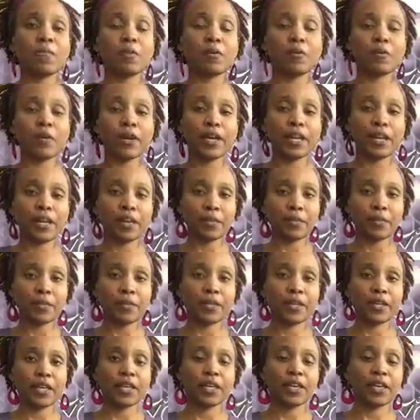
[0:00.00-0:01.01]
the way I'm
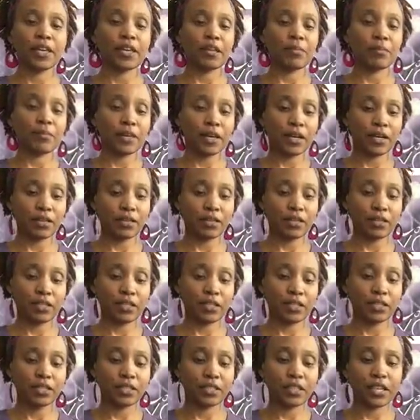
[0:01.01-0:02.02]
thinking about
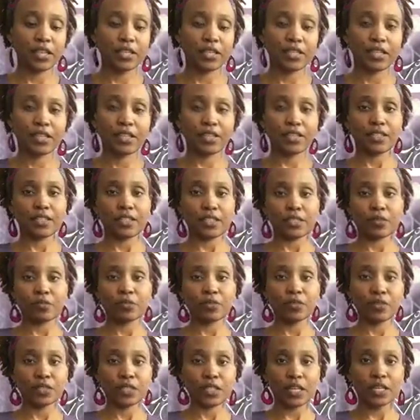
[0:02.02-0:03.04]
these techniques is
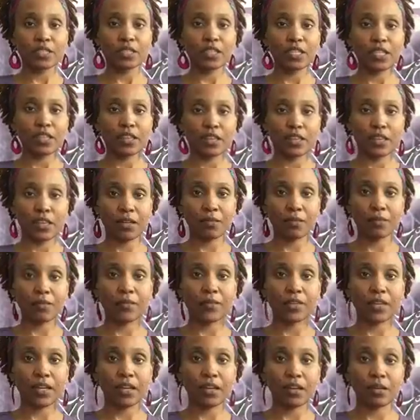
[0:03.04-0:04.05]
presenting
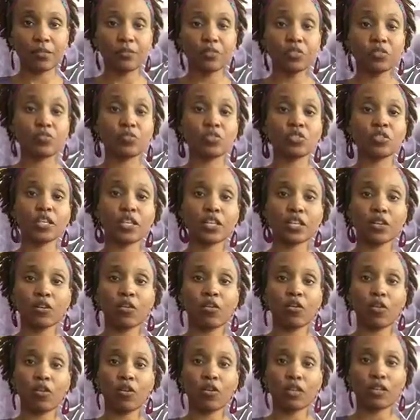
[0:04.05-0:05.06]
them using
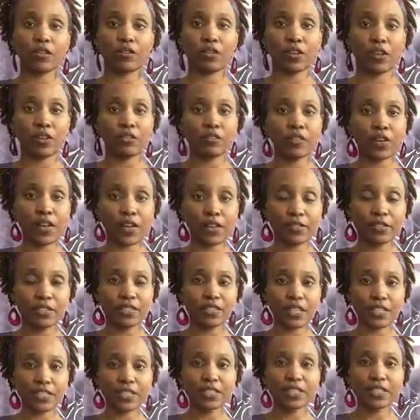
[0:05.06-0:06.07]
all of our five
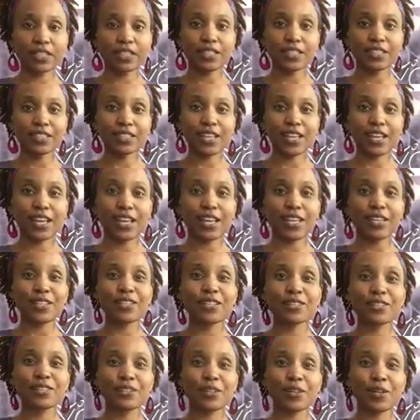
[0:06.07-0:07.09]
senses.
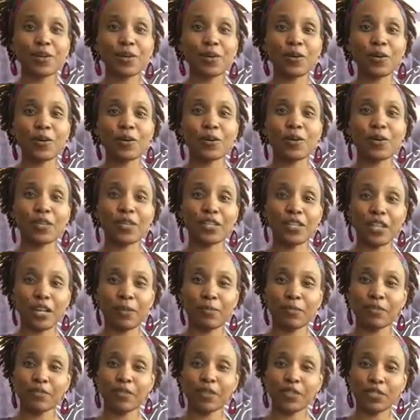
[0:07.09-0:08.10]
So the
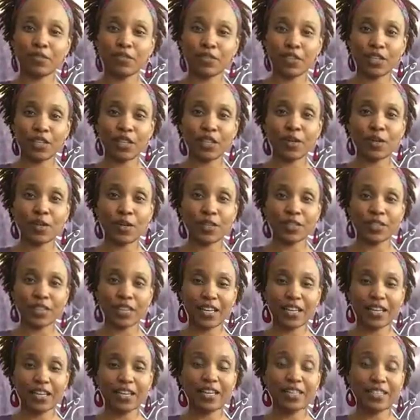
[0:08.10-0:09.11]
name of this video
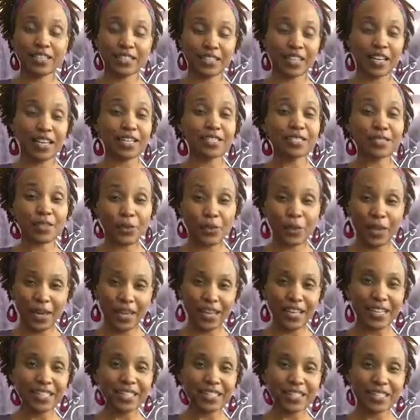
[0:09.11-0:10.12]
is
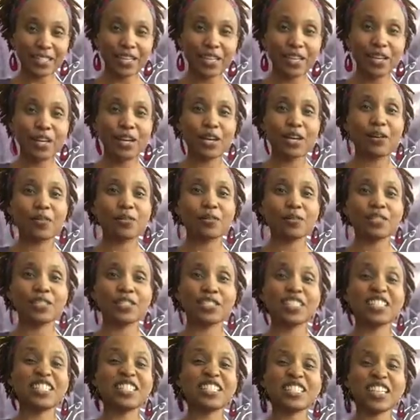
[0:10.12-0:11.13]
SOS,
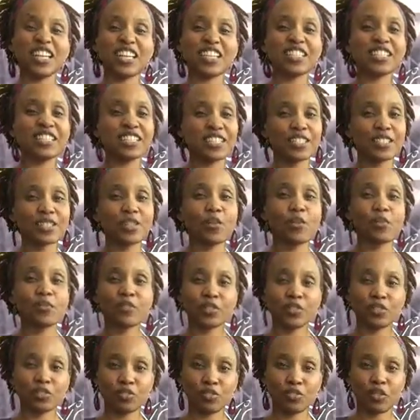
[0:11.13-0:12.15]
which is Senses
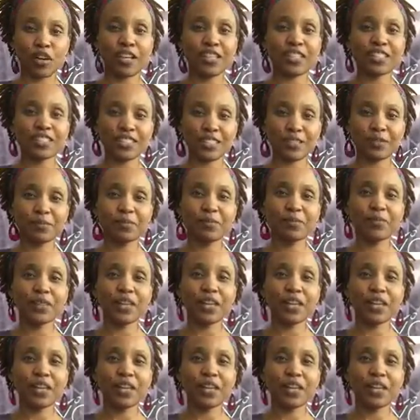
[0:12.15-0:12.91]
Over Stress.